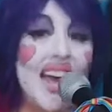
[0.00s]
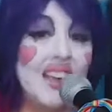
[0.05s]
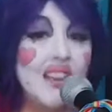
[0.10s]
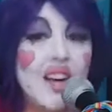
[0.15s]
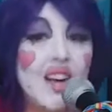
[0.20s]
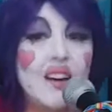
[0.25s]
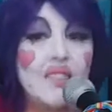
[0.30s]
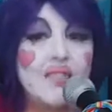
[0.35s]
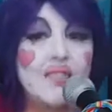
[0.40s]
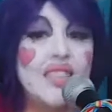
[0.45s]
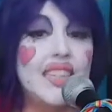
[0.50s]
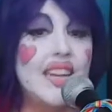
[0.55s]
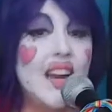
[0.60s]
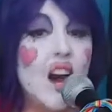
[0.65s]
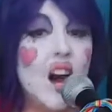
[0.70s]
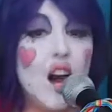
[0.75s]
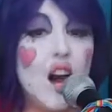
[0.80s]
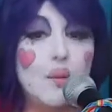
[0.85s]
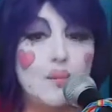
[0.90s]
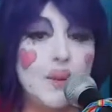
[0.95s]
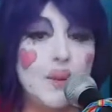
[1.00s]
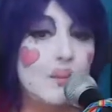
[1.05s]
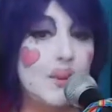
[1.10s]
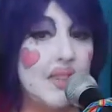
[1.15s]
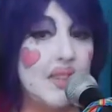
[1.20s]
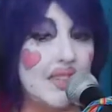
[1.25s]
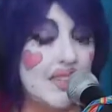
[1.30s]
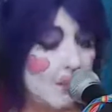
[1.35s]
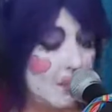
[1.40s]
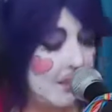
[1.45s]
Lovely harpy,
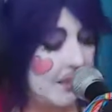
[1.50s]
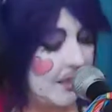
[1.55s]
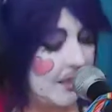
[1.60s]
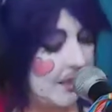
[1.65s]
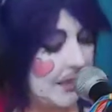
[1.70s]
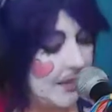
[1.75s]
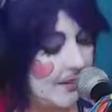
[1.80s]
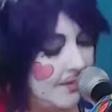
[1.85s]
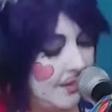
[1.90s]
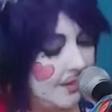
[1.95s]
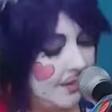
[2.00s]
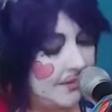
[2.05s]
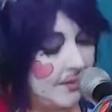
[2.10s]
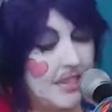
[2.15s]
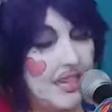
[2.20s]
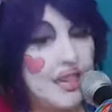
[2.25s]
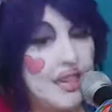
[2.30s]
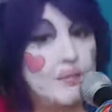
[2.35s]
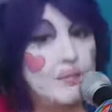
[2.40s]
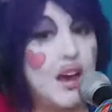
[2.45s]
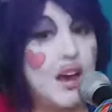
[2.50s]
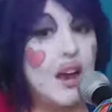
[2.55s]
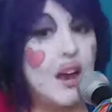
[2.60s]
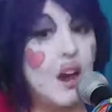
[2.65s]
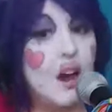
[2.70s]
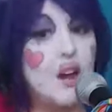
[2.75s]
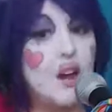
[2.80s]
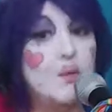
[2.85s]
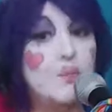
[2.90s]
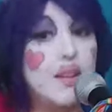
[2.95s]
please believe you see my
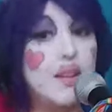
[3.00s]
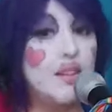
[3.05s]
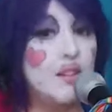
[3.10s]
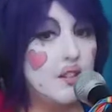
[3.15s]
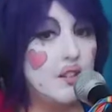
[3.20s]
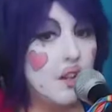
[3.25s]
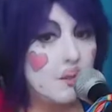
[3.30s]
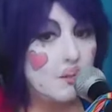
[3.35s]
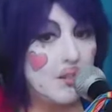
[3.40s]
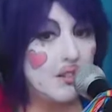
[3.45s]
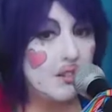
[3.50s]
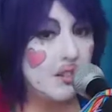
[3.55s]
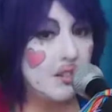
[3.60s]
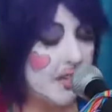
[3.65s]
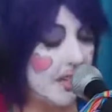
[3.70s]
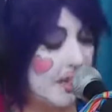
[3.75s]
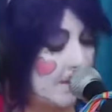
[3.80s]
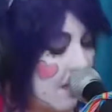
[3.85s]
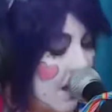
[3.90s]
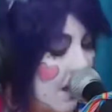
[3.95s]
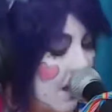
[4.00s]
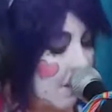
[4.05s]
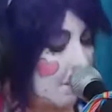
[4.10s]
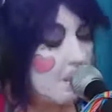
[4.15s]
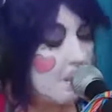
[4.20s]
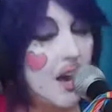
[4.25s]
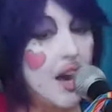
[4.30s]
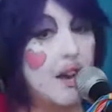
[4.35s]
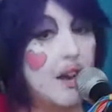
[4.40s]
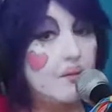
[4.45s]
heart pinned on the sleeve.
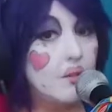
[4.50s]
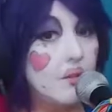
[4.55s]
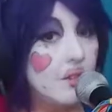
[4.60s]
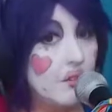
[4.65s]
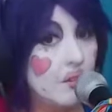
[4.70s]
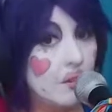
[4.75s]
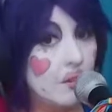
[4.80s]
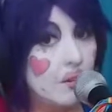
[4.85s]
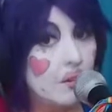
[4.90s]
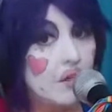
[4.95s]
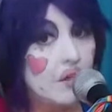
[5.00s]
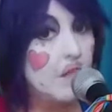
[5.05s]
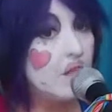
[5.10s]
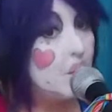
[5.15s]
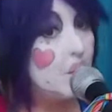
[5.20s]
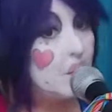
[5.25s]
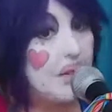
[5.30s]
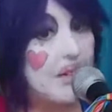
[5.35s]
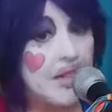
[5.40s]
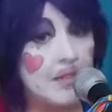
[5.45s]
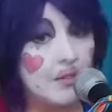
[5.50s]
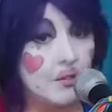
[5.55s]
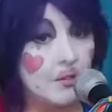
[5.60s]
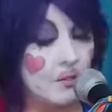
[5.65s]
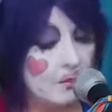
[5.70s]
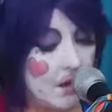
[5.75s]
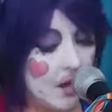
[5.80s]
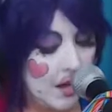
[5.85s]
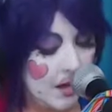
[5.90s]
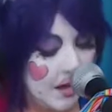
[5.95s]
My voice only speaks
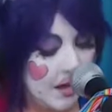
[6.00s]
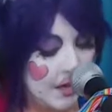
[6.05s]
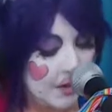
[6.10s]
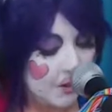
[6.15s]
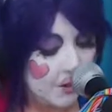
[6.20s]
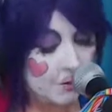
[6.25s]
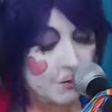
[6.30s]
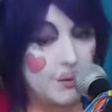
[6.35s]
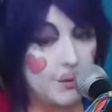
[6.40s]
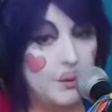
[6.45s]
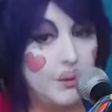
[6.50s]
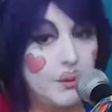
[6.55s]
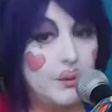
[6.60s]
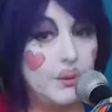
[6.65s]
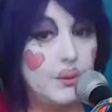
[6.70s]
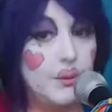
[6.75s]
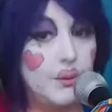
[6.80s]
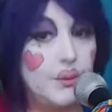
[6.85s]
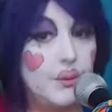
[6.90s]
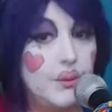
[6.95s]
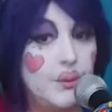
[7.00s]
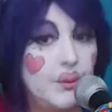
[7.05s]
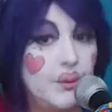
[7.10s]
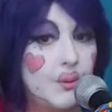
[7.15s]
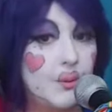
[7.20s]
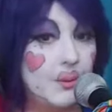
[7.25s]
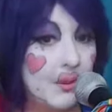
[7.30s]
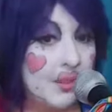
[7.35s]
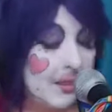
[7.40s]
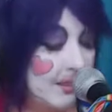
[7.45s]
what's true.
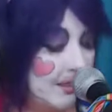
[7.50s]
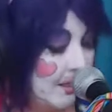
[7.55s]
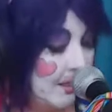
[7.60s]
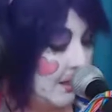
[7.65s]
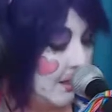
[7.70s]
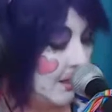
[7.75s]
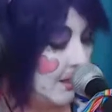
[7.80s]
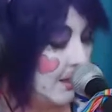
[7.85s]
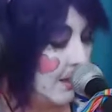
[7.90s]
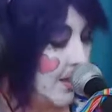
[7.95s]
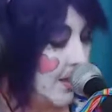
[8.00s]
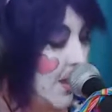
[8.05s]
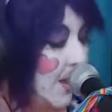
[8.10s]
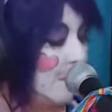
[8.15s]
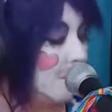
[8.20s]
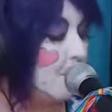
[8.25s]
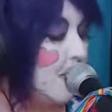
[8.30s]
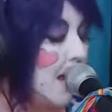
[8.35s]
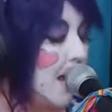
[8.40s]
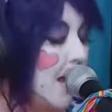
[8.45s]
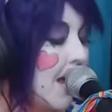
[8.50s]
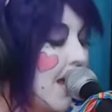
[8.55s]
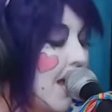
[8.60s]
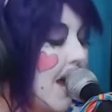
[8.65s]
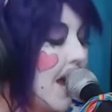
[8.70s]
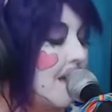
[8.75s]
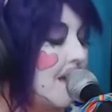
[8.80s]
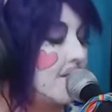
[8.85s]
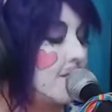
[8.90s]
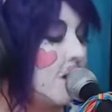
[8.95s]
My
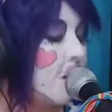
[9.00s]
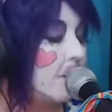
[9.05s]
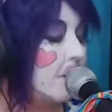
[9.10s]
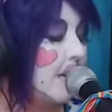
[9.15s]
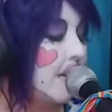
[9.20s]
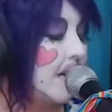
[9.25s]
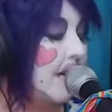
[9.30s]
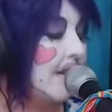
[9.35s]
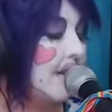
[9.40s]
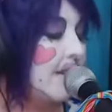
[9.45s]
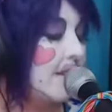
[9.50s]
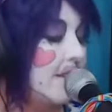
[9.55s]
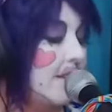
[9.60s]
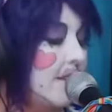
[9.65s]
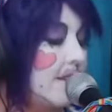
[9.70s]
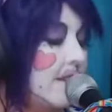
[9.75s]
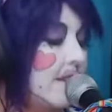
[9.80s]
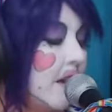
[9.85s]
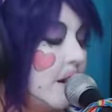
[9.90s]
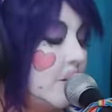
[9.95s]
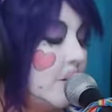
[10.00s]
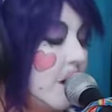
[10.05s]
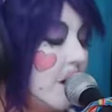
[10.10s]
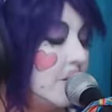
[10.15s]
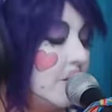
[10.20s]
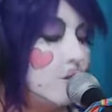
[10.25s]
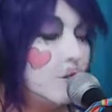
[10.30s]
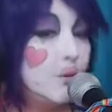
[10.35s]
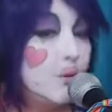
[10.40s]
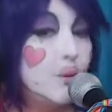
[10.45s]
eyes only see
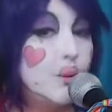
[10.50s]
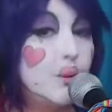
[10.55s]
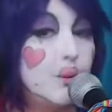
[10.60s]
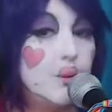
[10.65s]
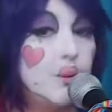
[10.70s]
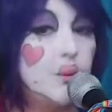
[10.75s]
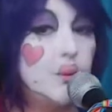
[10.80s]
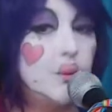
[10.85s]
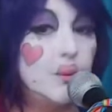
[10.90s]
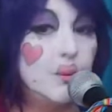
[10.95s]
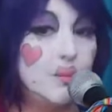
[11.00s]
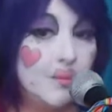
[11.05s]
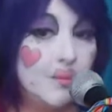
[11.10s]
what's true.